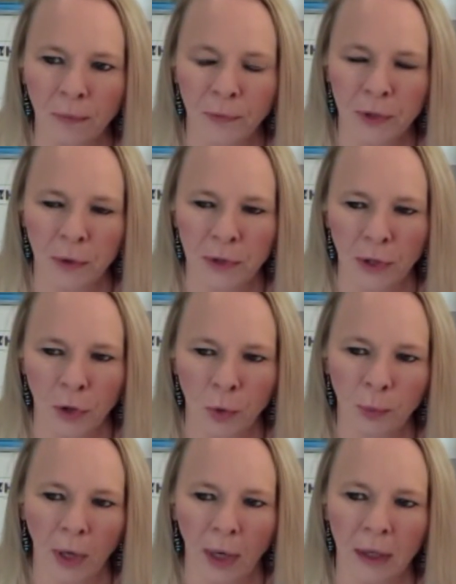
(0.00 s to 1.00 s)
So it's a new
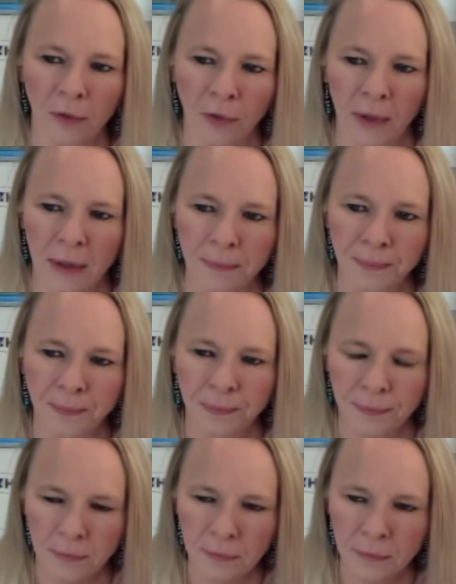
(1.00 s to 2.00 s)
product for them.
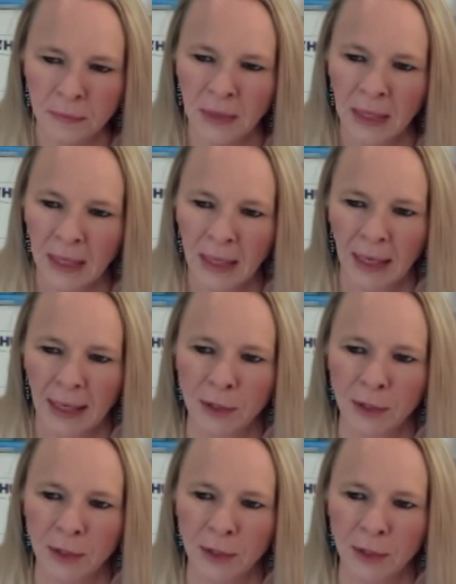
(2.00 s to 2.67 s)
And